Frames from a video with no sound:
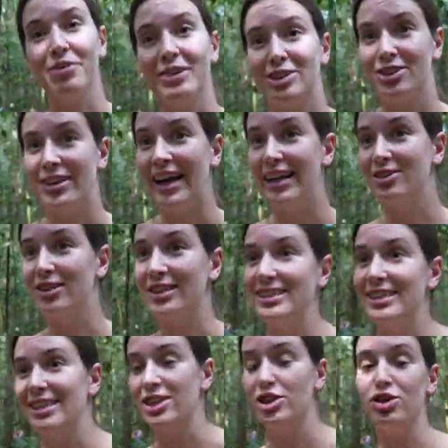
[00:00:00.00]
original
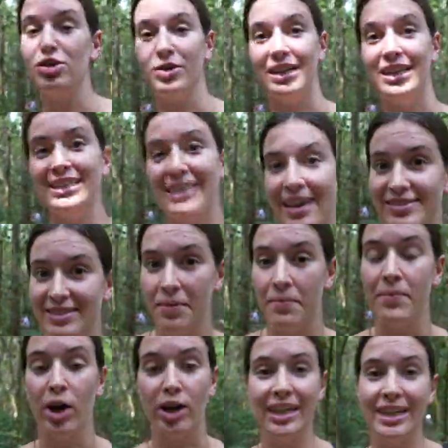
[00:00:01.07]
entrance, the trees have
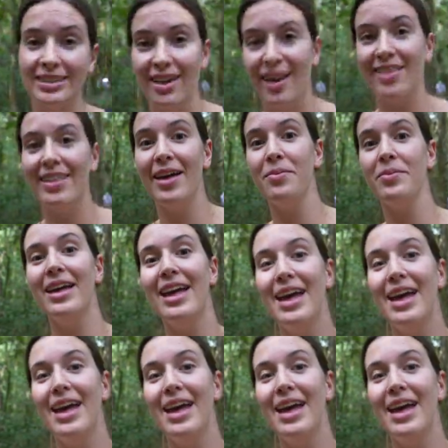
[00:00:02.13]
some markings on them